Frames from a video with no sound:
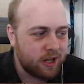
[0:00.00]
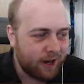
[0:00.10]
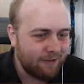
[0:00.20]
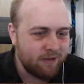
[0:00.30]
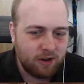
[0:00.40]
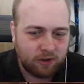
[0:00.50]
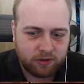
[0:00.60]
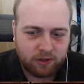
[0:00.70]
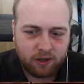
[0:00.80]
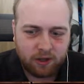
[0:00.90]
carry
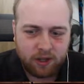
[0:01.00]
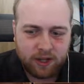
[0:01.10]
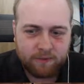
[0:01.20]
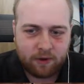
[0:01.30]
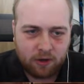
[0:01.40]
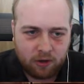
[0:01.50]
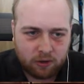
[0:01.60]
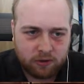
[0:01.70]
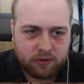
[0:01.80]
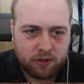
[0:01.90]
on if I
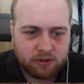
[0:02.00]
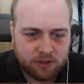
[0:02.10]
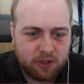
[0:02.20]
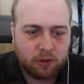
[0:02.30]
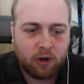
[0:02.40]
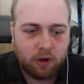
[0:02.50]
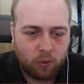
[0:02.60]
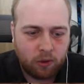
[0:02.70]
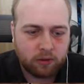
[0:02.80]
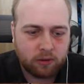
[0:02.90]
lost until I
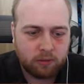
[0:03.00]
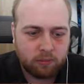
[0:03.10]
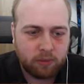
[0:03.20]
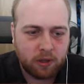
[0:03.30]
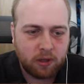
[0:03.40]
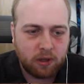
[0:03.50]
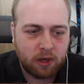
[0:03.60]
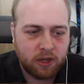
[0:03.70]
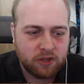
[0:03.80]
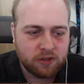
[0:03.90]
won, but
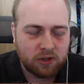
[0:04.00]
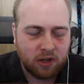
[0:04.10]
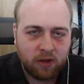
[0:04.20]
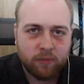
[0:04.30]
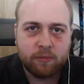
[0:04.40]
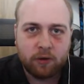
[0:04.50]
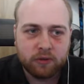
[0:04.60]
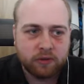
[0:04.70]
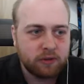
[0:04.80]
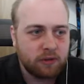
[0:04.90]
I just can't be
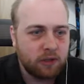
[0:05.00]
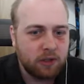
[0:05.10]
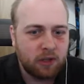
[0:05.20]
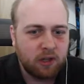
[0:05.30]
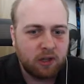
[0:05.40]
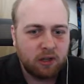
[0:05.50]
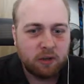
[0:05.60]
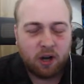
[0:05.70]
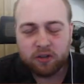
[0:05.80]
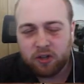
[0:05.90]
bothered.
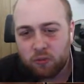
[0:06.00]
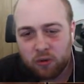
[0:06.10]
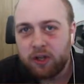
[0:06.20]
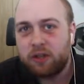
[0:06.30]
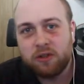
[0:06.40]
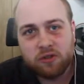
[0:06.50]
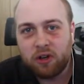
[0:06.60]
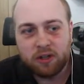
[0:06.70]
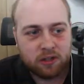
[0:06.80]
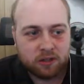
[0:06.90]
I don't like
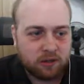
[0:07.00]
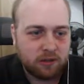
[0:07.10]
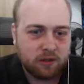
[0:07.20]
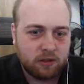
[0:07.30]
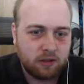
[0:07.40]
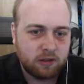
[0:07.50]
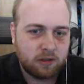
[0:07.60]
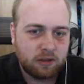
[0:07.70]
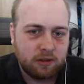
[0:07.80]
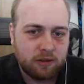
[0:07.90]
constructed,
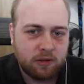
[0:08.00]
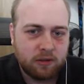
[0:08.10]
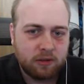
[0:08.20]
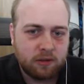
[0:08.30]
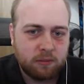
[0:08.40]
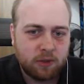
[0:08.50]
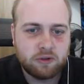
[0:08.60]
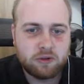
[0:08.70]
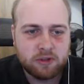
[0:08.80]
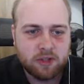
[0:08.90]
because
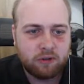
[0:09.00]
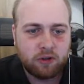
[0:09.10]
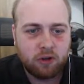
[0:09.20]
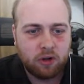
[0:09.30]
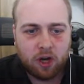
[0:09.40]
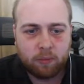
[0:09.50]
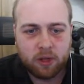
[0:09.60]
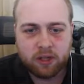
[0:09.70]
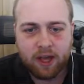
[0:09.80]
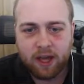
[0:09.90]
you just have to look up
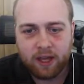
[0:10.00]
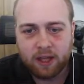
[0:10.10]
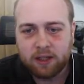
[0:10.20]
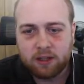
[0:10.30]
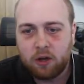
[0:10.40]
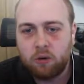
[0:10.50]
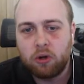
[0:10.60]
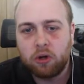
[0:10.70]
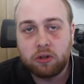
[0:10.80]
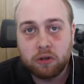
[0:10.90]
a deck and then, oh
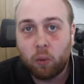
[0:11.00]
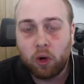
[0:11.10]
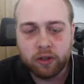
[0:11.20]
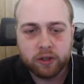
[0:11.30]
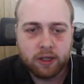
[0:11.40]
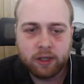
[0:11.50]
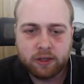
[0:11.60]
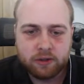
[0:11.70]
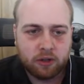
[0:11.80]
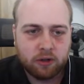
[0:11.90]
look, you've won.
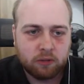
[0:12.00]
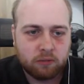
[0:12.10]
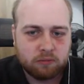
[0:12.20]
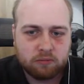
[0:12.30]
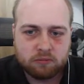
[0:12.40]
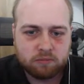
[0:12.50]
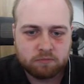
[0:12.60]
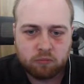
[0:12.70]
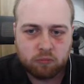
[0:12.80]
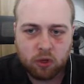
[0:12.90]
So,
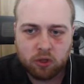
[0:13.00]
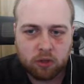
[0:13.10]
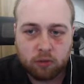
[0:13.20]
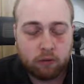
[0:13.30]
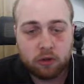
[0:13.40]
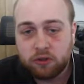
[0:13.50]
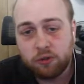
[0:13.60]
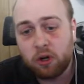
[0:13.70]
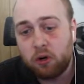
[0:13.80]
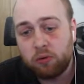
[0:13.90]
not gonna bother. 2
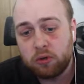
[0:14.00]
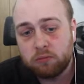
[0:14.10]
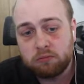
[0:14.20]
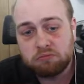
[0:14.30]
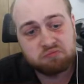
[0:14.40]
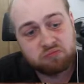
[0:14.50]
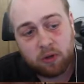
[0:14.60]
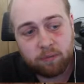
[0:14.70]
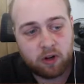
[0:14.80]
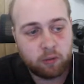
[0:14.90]
gold, I'm
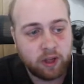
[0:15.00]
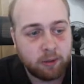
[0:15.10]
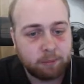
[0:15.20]
fine with